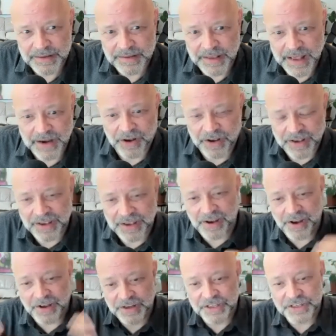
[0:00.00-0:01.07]
then I
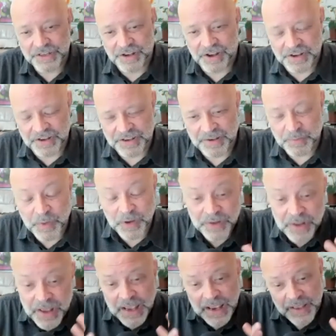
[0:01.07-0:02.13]
I just I
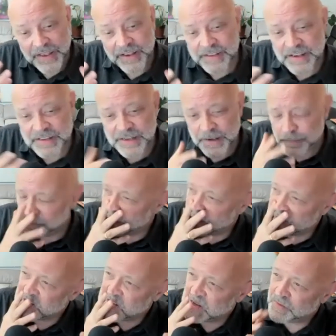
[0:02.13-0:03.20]
well there's a
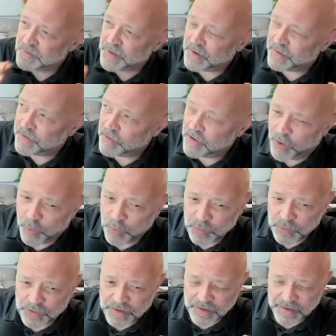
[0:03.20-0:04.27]
there's a, a very
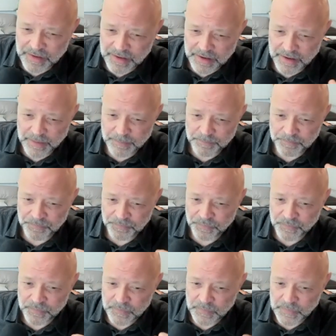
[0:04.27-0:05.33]
old
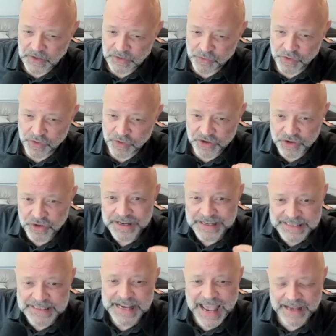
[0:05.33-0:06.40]
um, tradition in
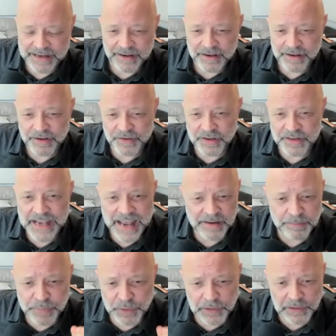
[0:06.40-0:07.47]
Zen, the
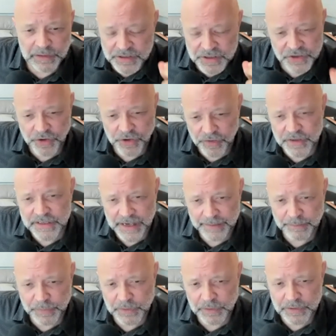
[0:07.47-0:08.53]
ten bulls. Do you know the
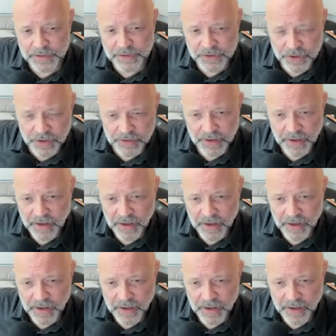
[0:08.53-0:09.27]
ten bulls, John?